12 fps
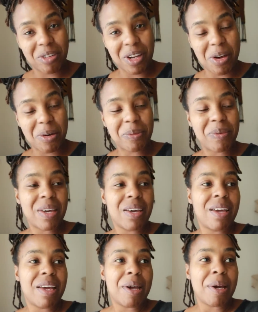video.
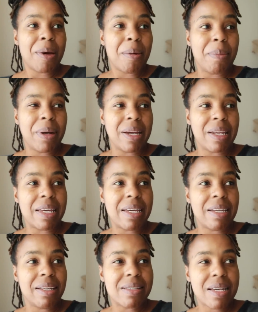But
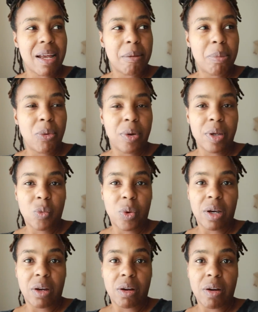it is at a point
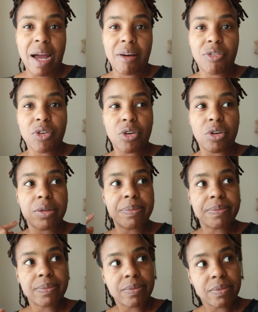where after
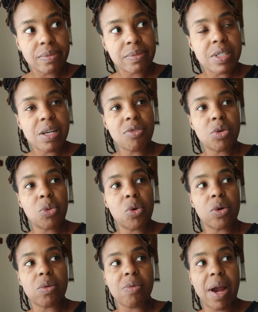several
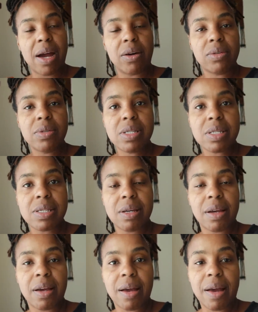more rounds,
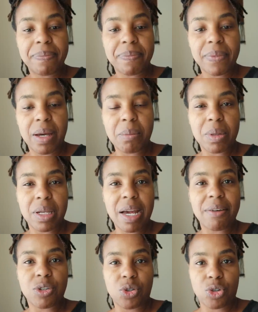I'm going to
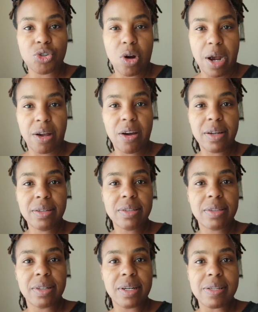have to do a try
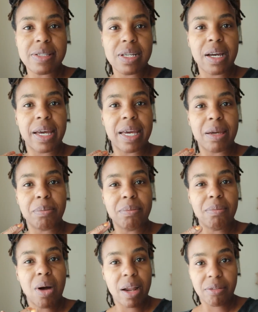on because I
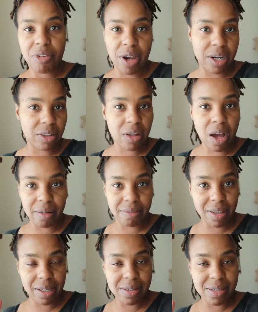modified a lot of
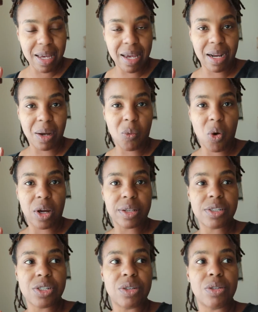things and I
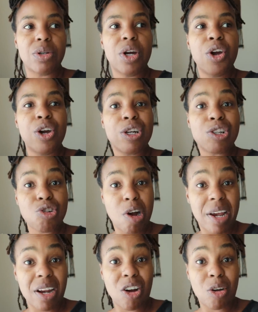want to
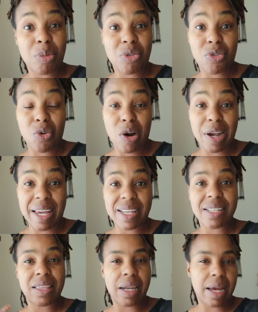try it on before I
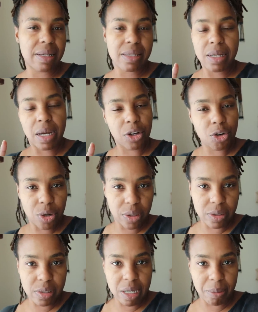get to the next kind of
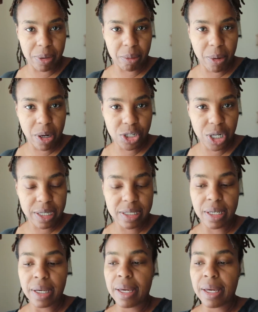critical step in the project.